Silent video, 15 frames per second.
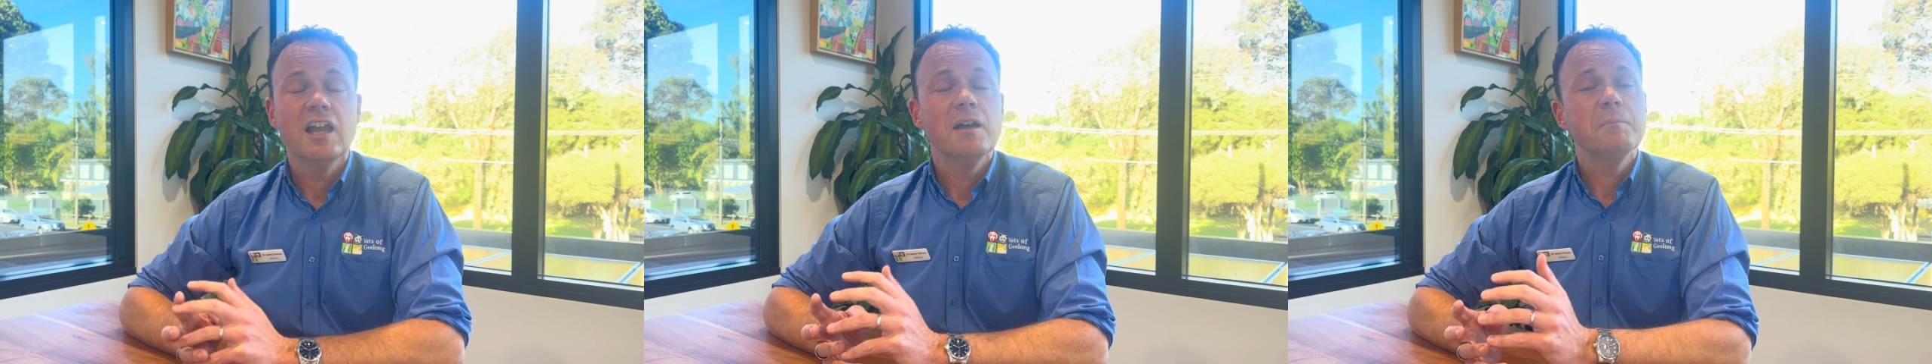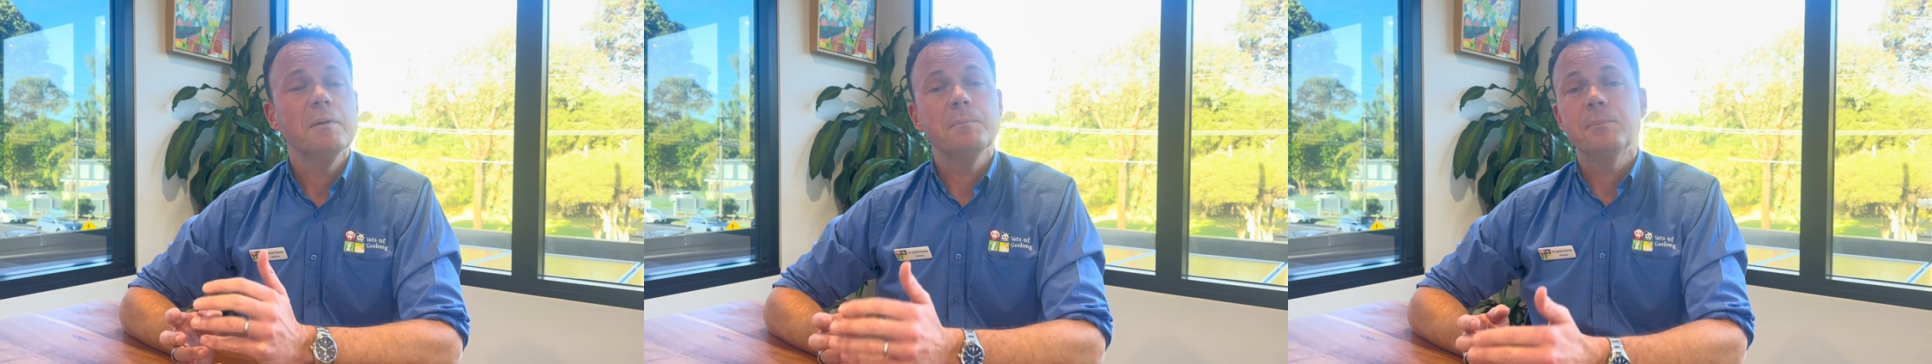
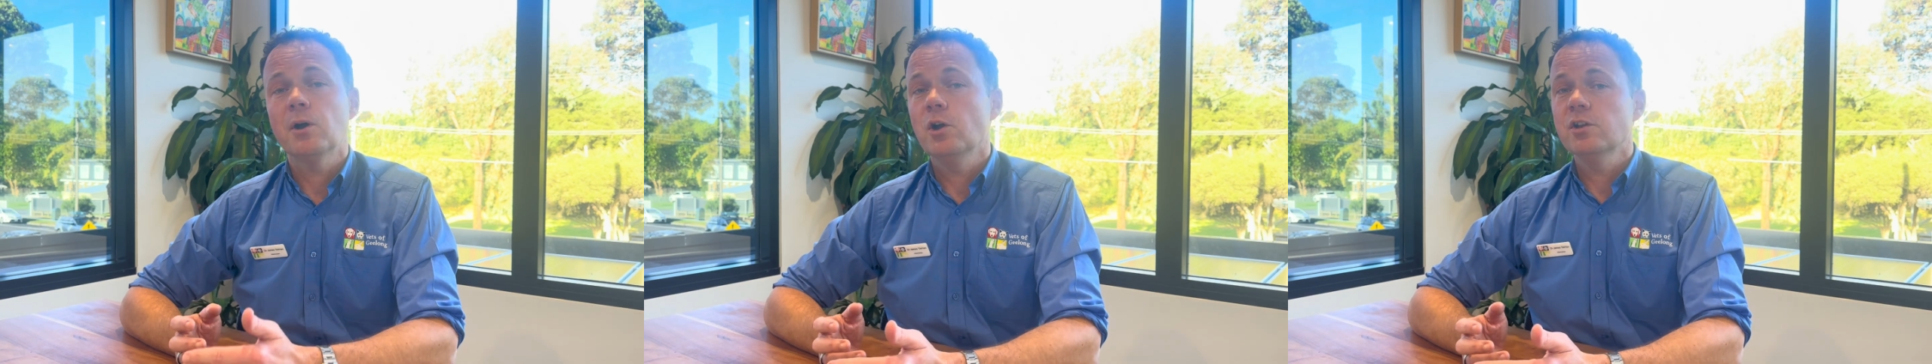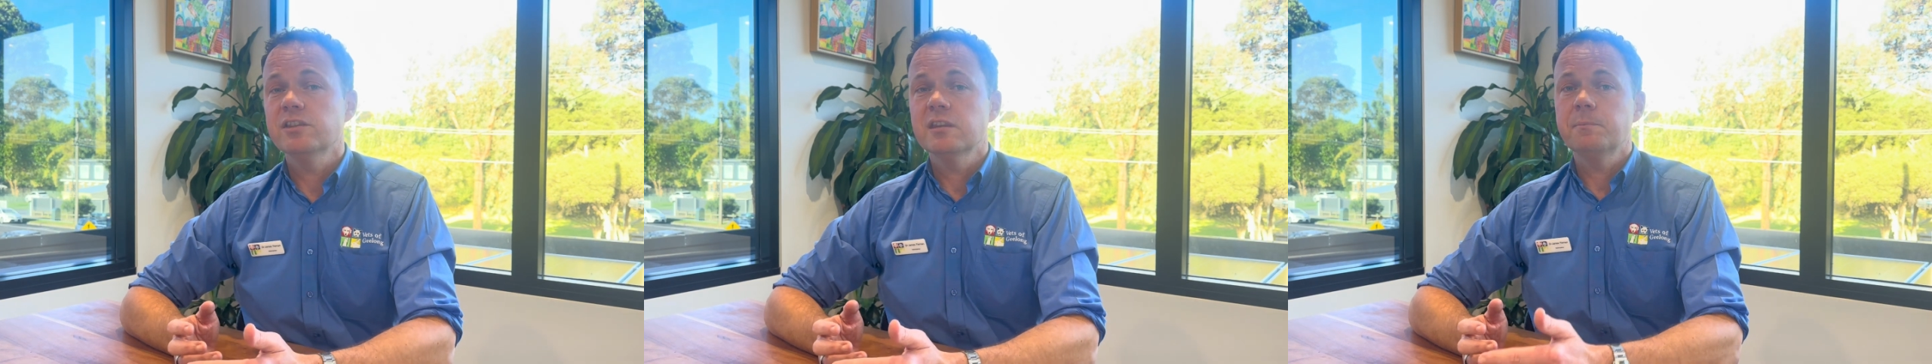but
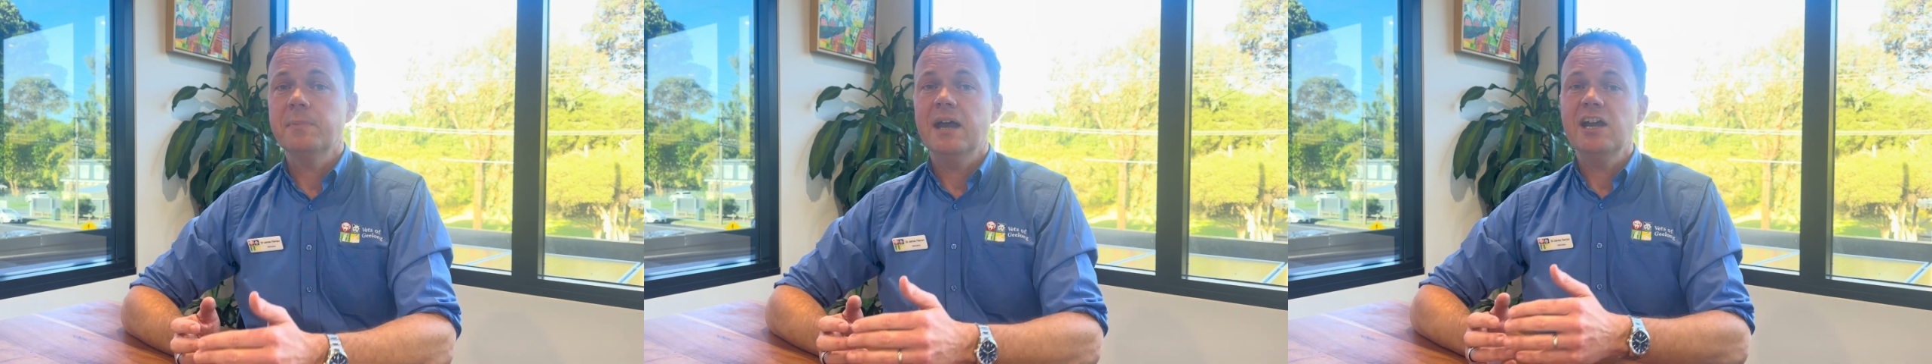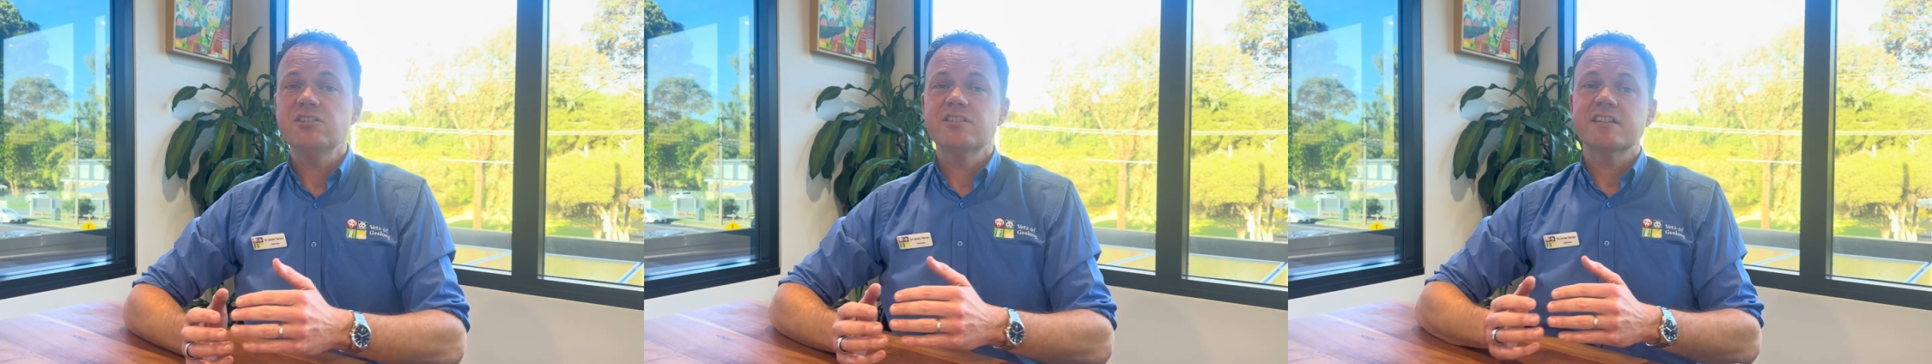both the
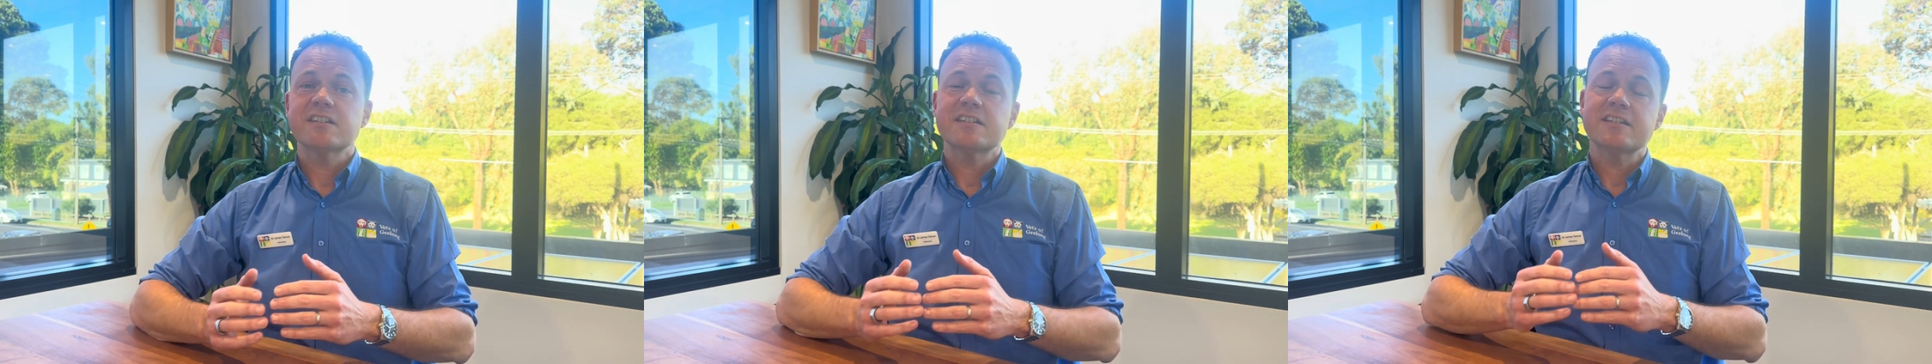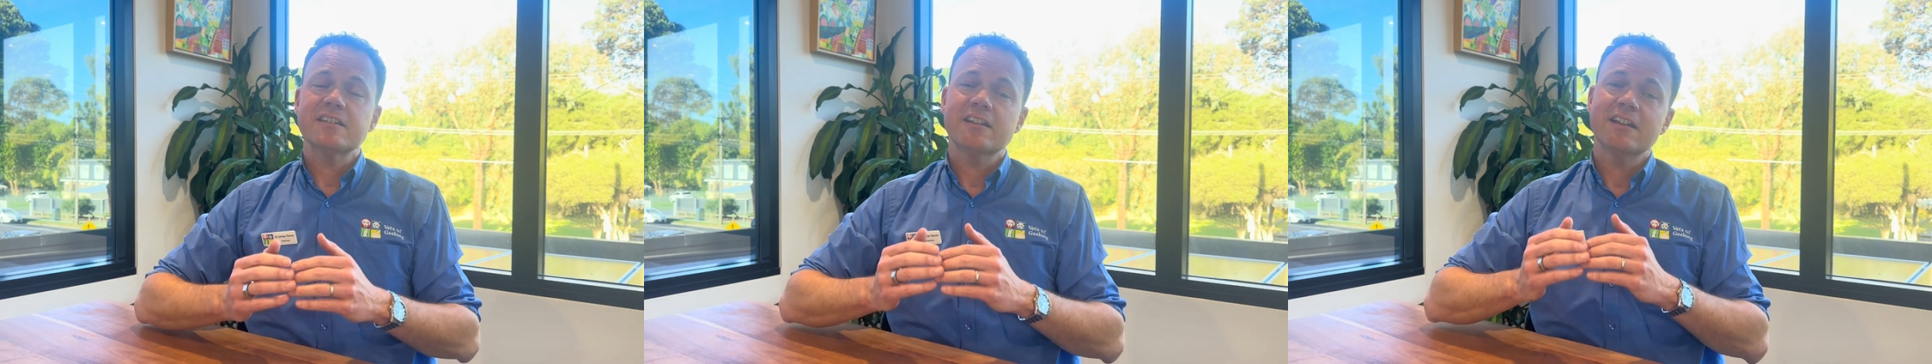
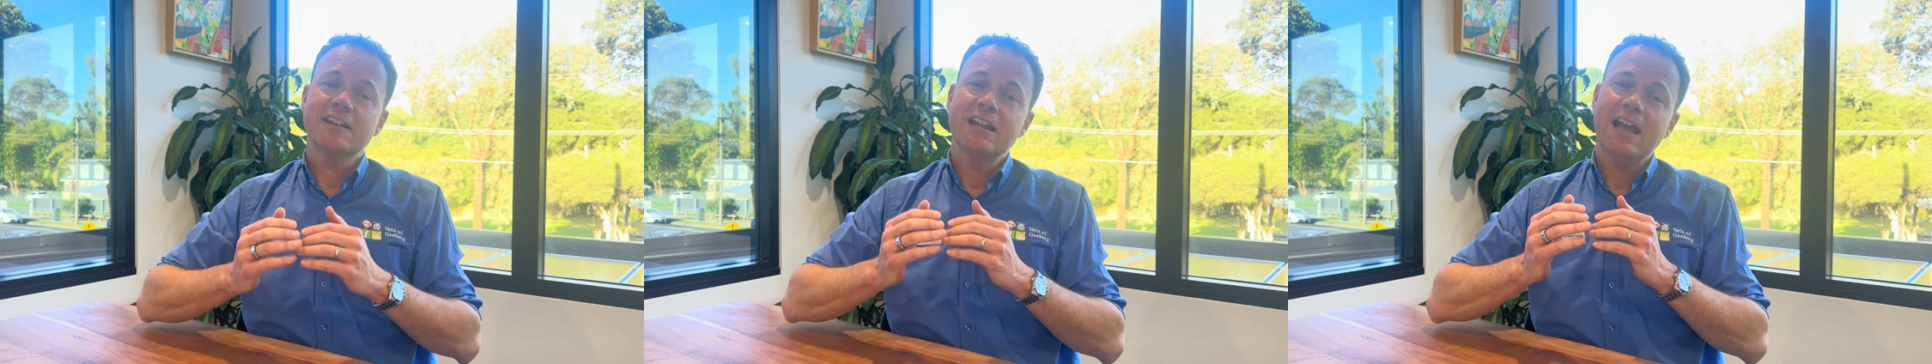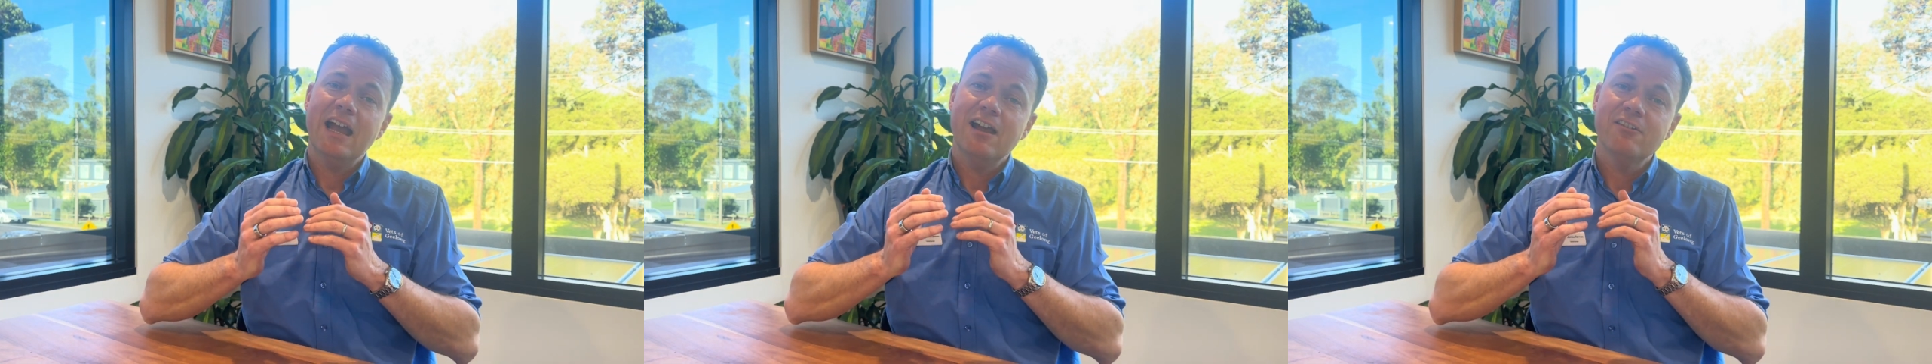patients can
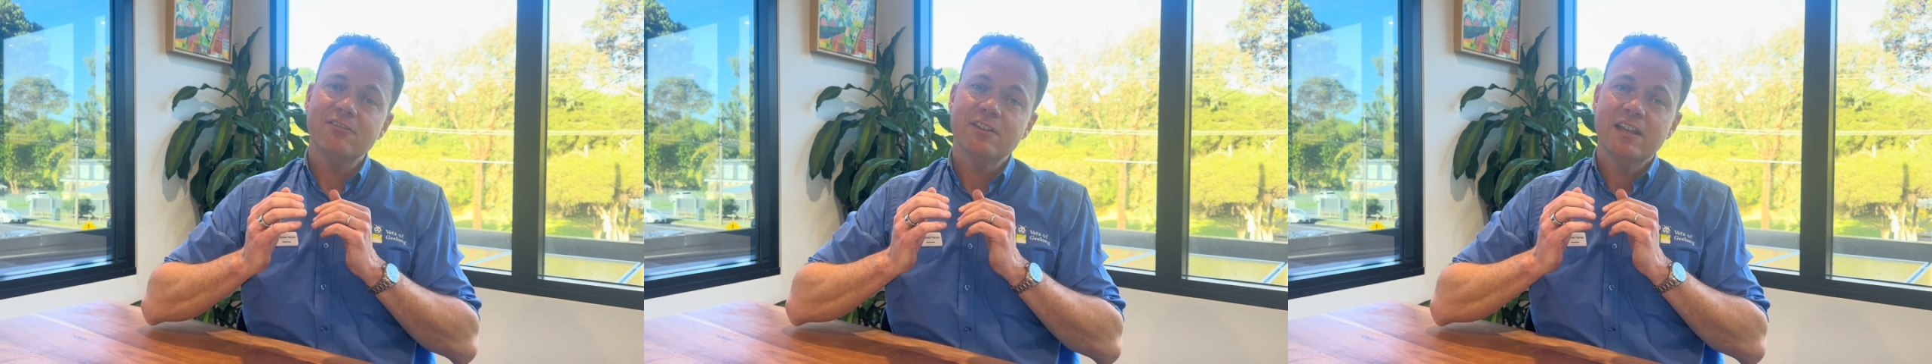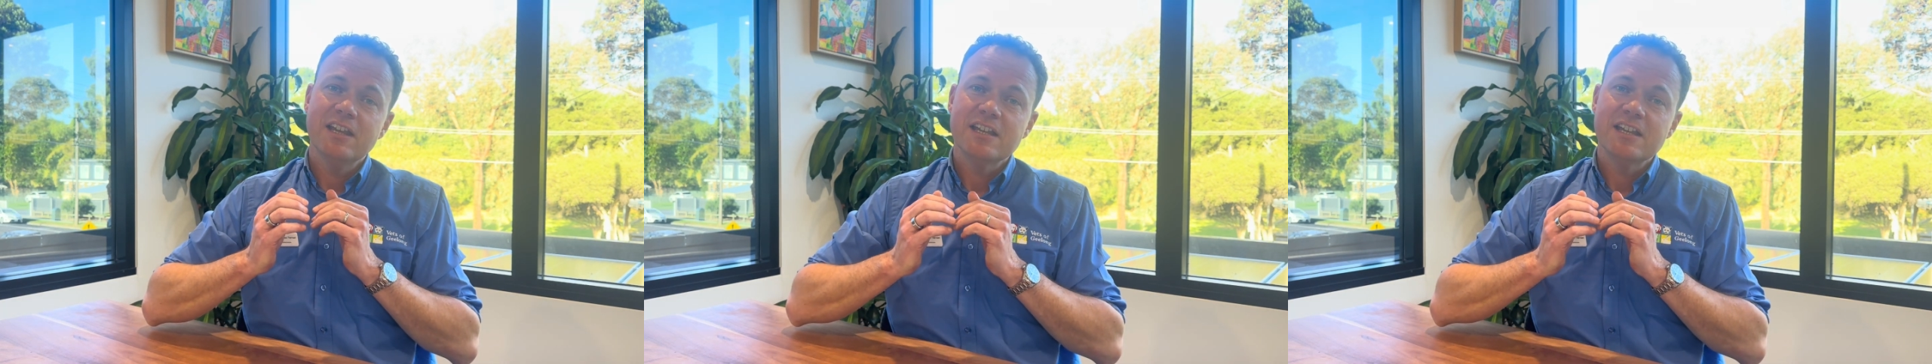have